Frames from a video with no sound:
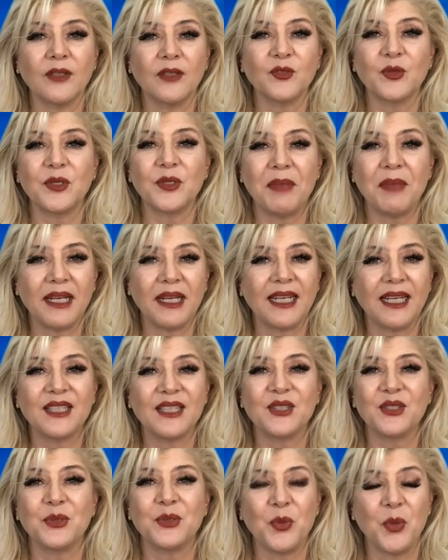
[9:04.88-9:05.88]
countrymen,
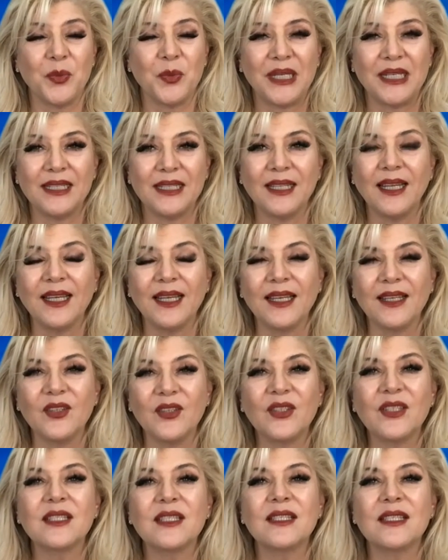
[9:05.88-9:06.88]
countrywomen.
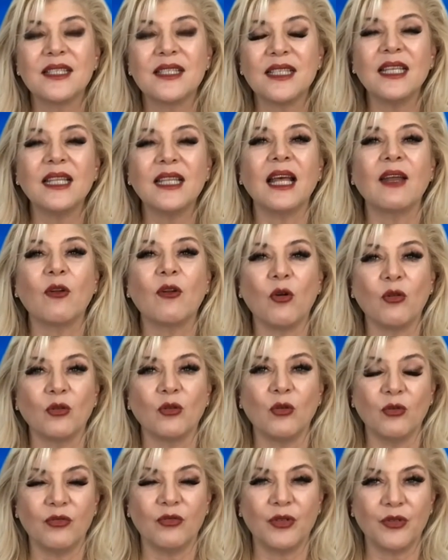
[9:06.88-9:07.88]
You can see that
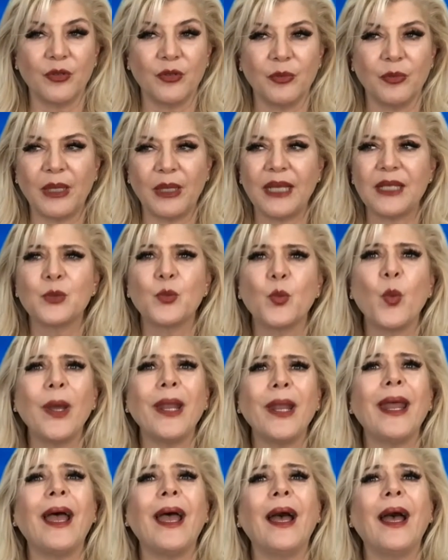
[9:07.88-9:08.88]
all over the place.
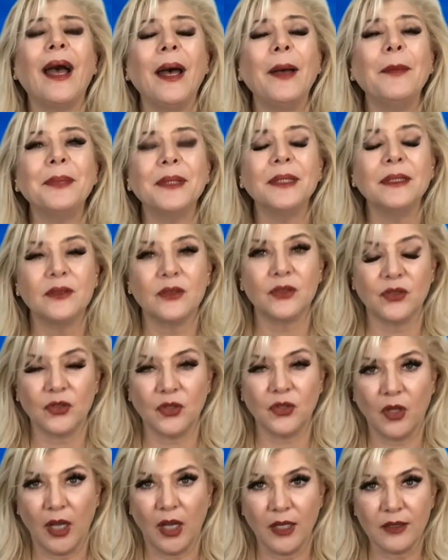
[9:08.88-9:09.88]
What happens
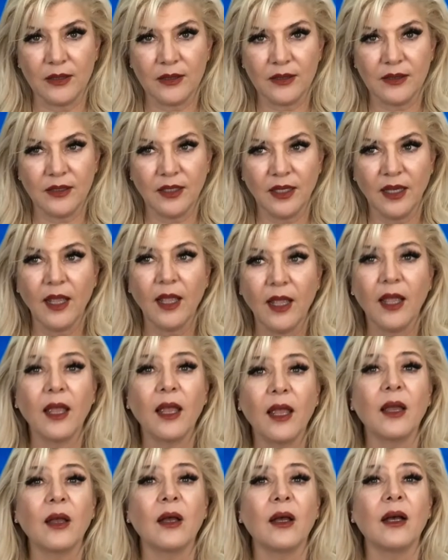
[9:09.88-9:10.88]
to us?
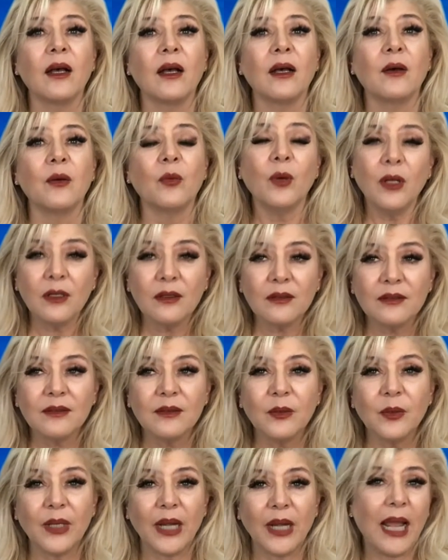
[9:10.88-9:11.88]
Well,
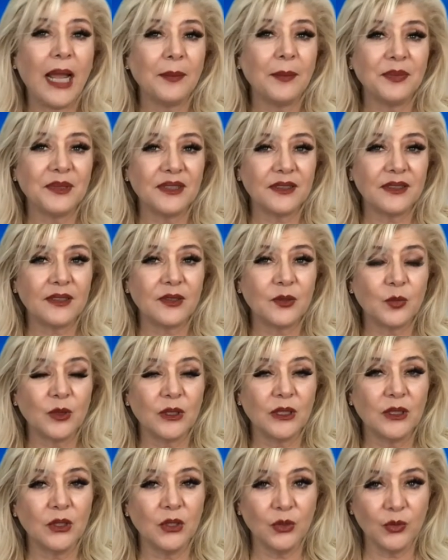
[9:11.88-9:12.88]
what happens is
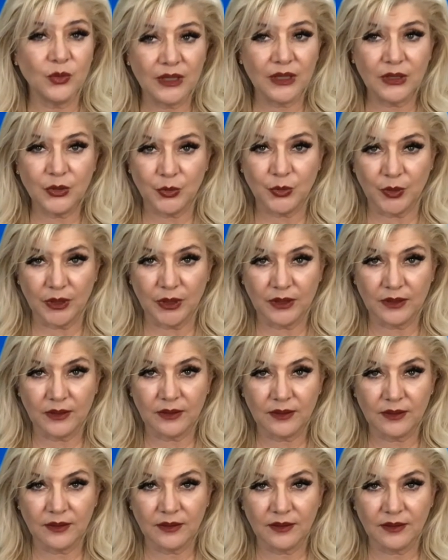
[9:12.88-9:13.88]
we lose
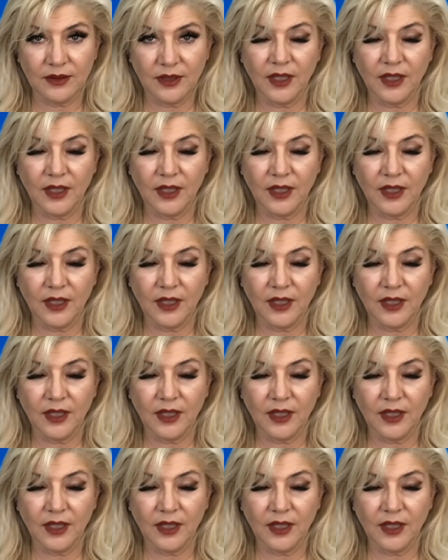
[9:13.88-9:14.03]
interest.